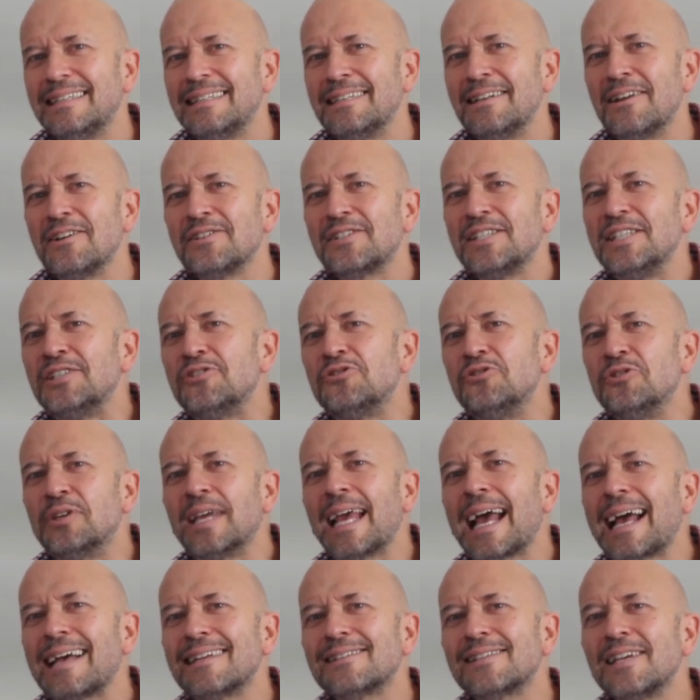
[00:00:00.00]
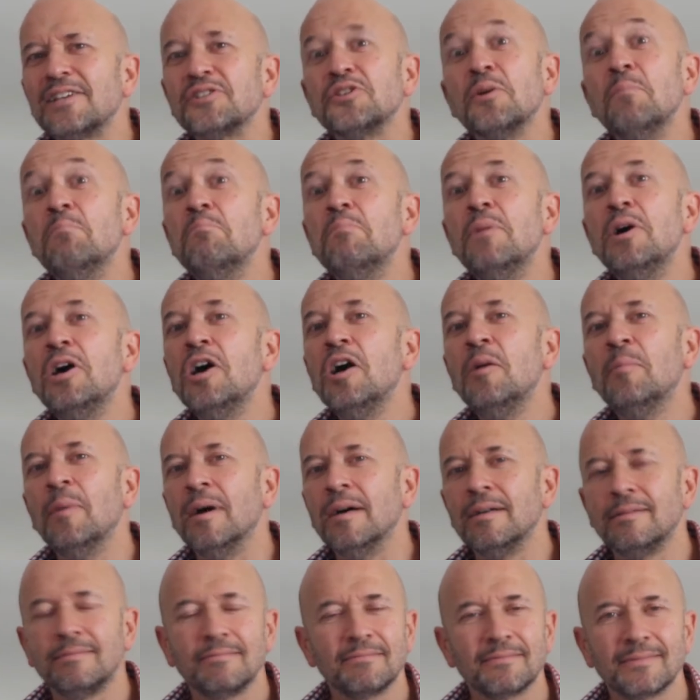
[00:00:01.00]
Larcis Ducasse has a
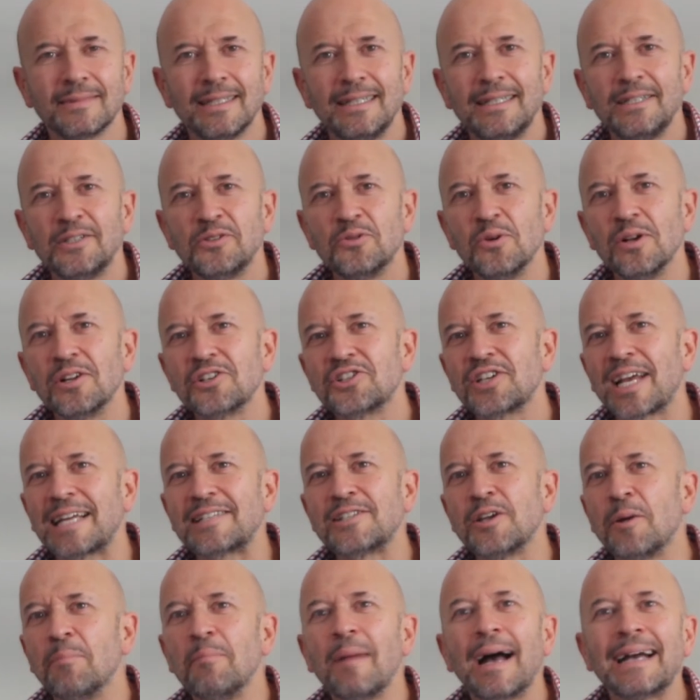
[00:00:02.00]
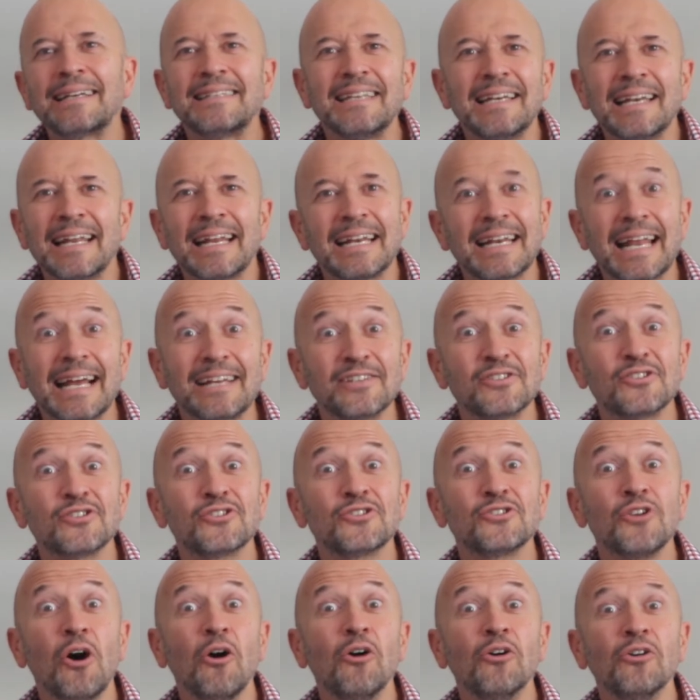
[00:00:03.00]
murmur, while Chateau Magdalene has
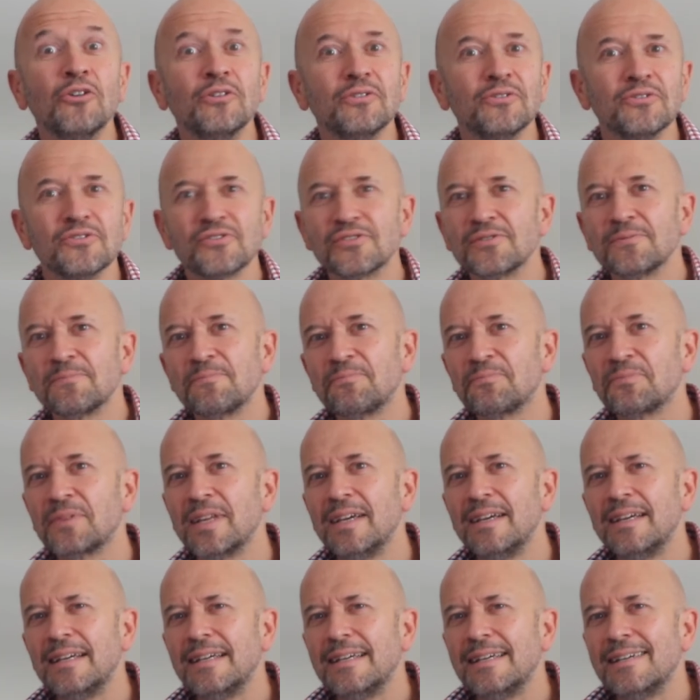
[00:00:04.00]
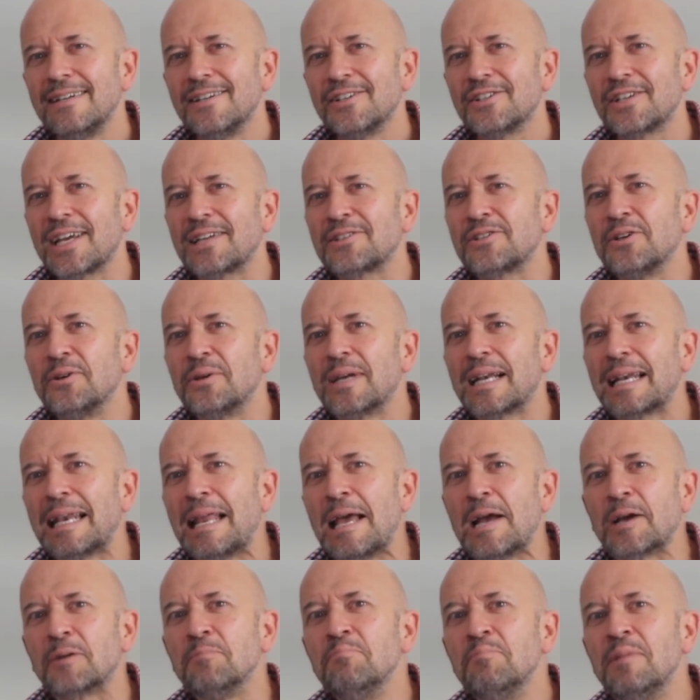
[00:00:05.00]
songs. Chateau
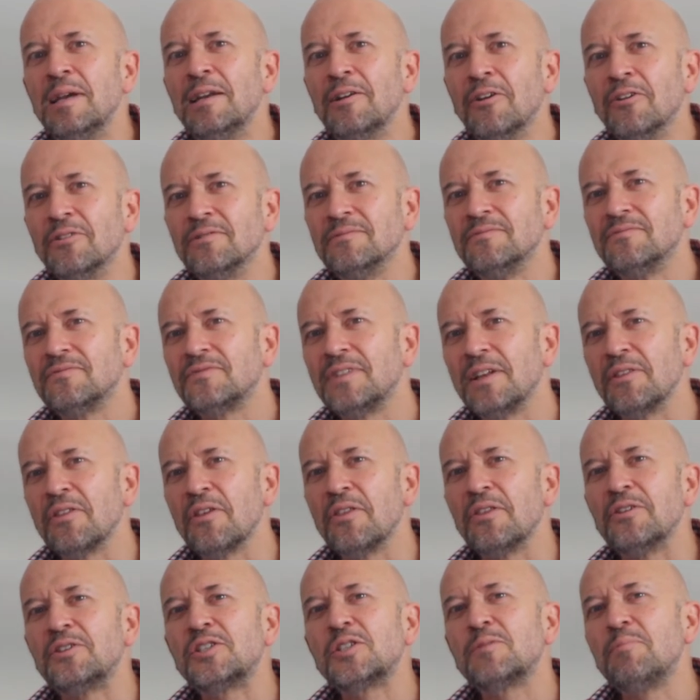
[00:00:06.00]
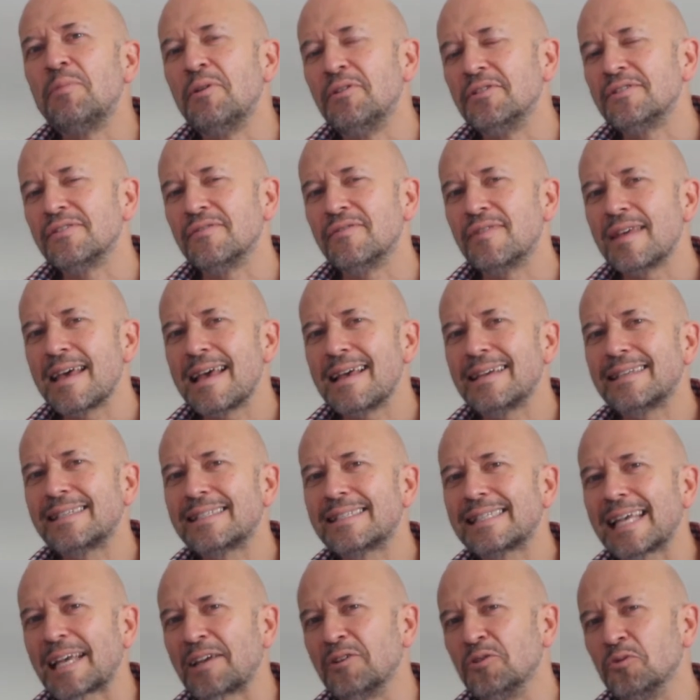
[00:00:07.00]
Clerc Milon felt that the spirit of their
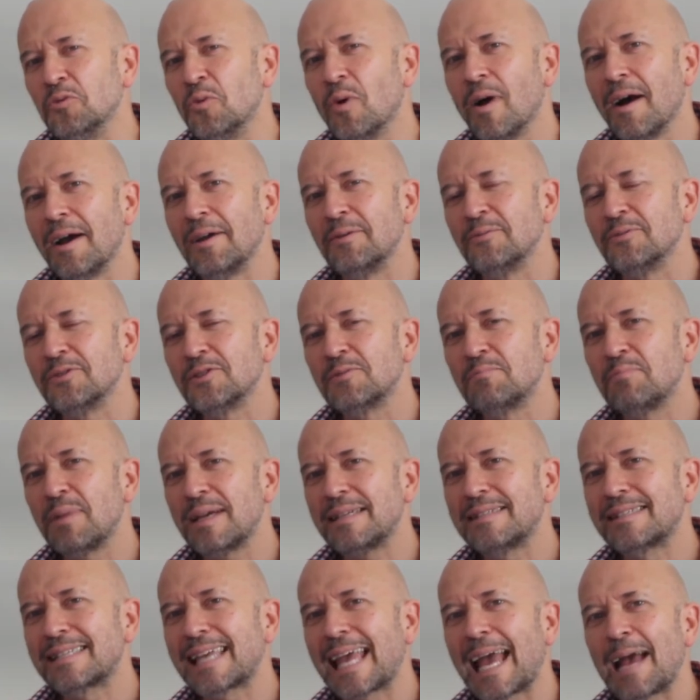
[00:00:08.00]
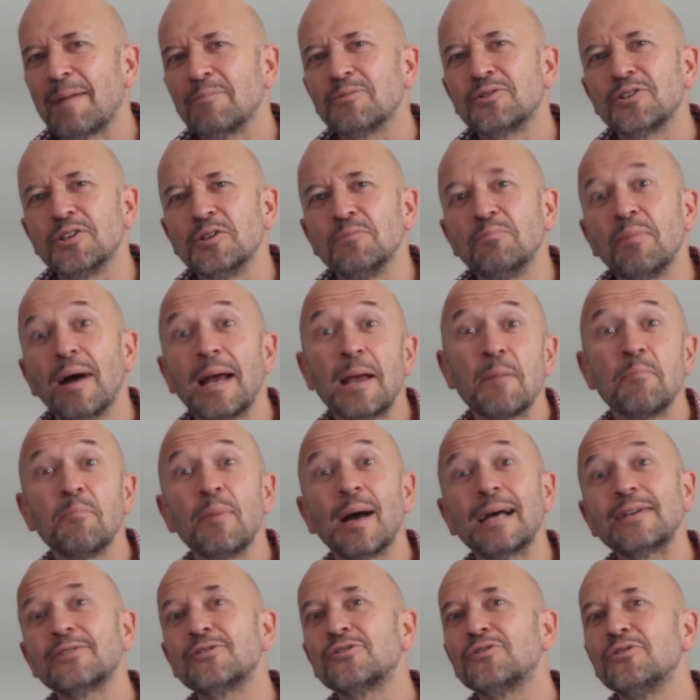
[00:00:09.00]
second wine was best captured by a
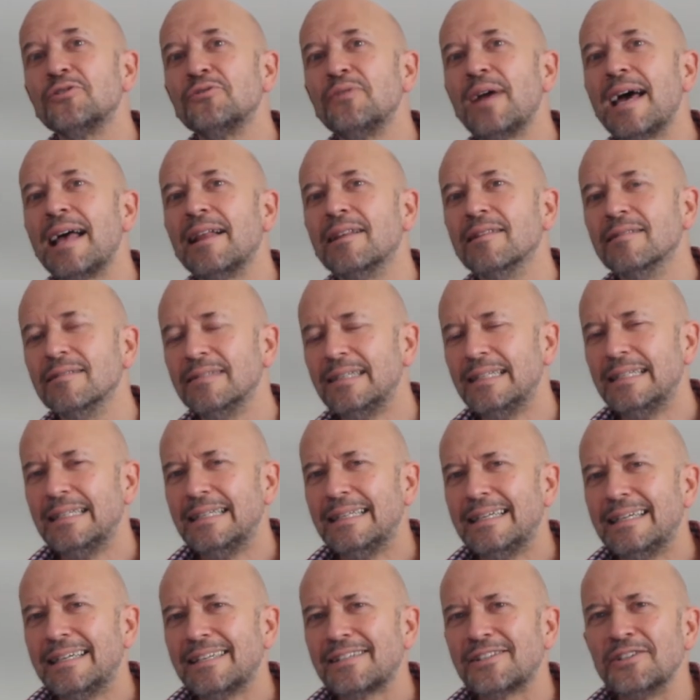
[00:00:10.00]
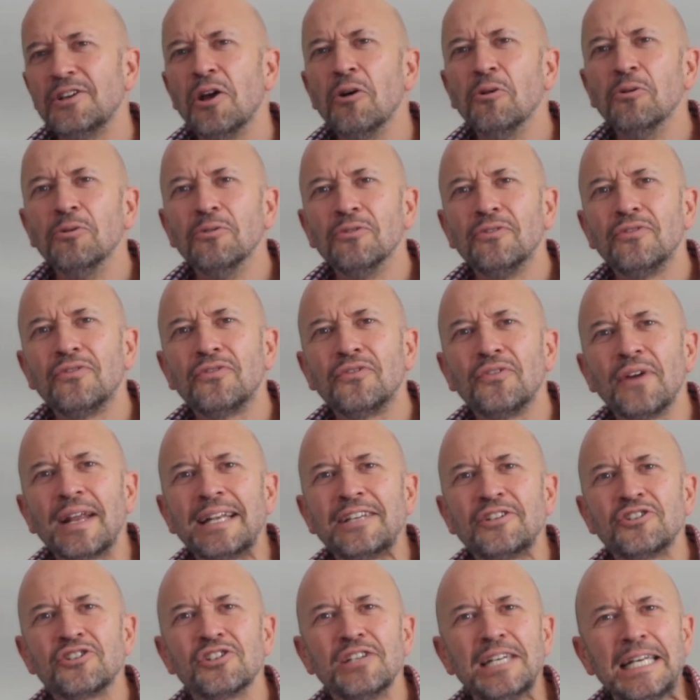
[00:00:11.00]
pastorelle. It's an old
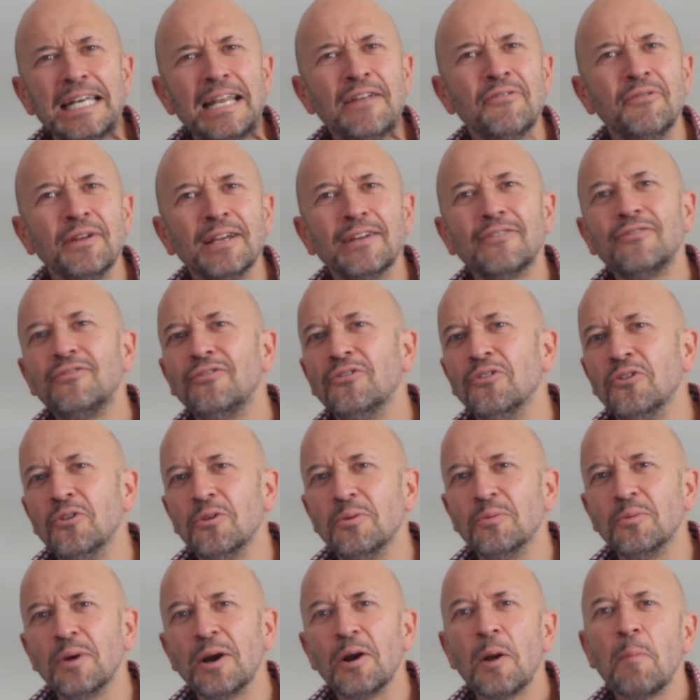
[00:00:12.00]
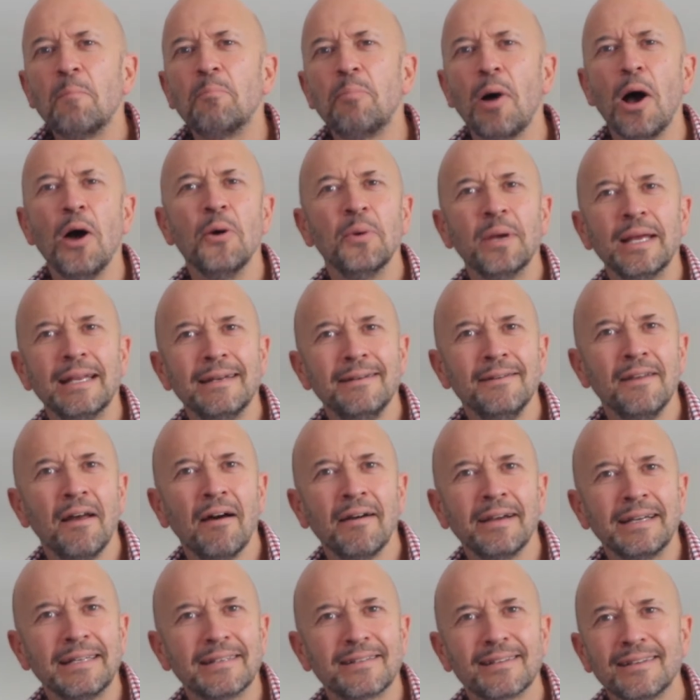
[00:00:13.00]
French lyric form where a poet
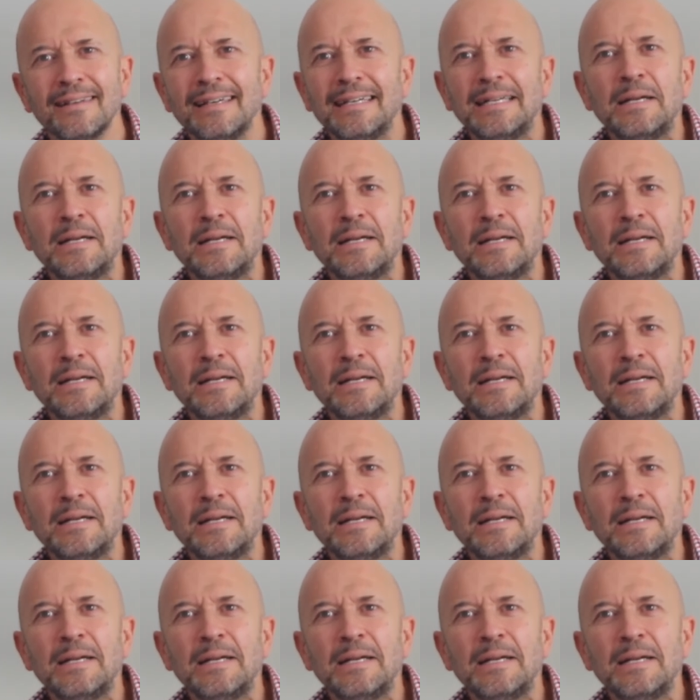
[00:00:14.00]
knight